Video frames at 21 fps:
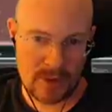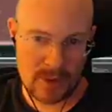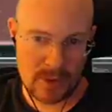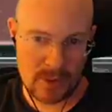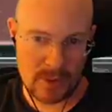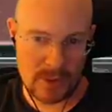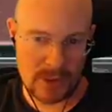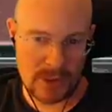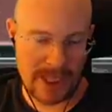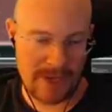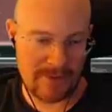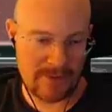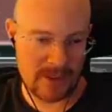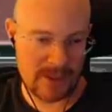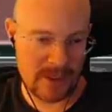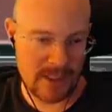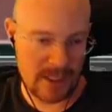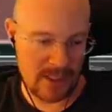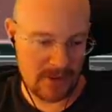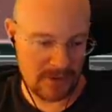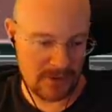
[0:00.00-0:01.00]
You will have to
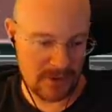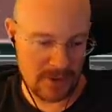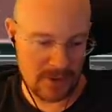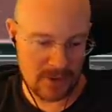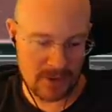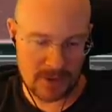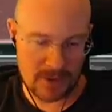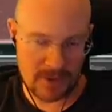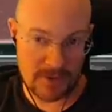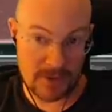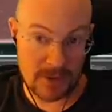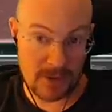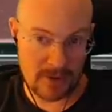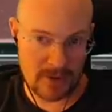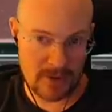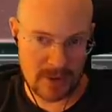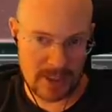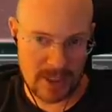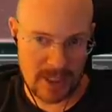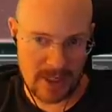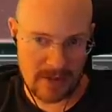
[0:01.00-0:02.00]
download, if you don't
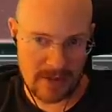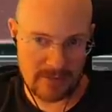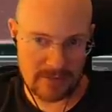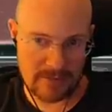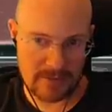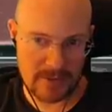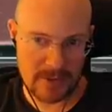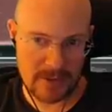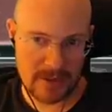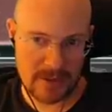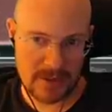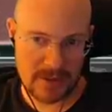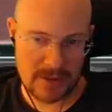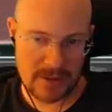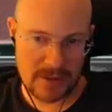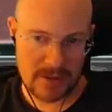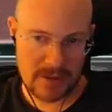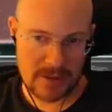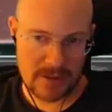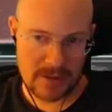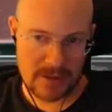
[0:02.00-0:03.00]
already have,
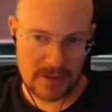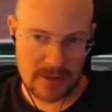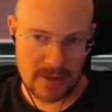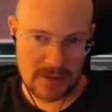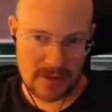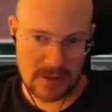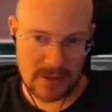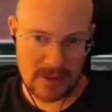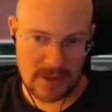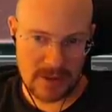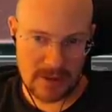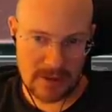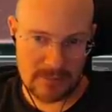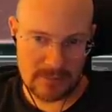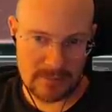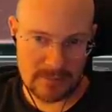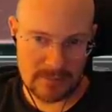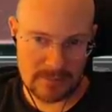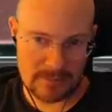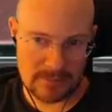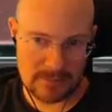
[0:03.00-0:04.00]

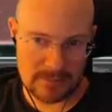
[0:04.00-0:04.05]
um,